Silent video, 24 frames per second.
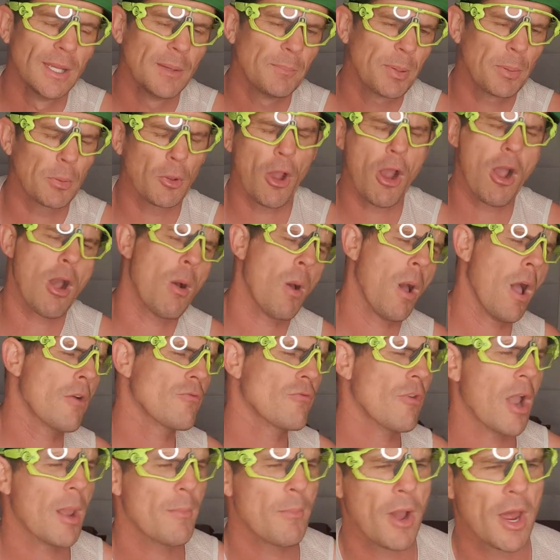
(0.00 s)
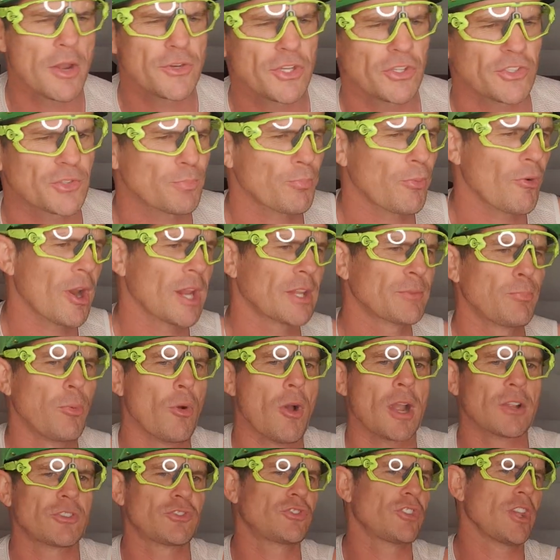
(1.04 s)
People, oh, I ride my disc brakes
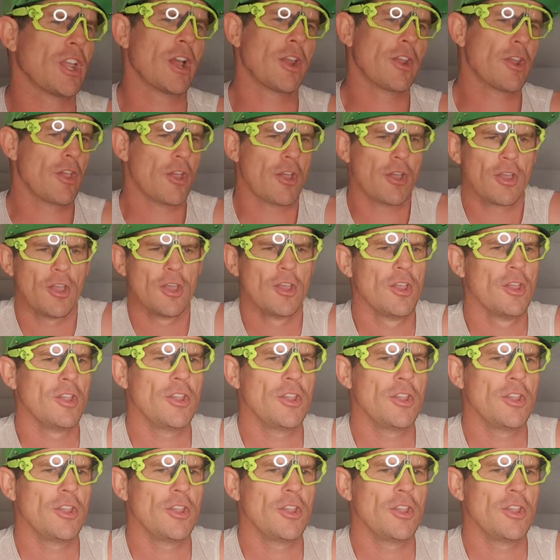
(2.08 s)
bikes down to,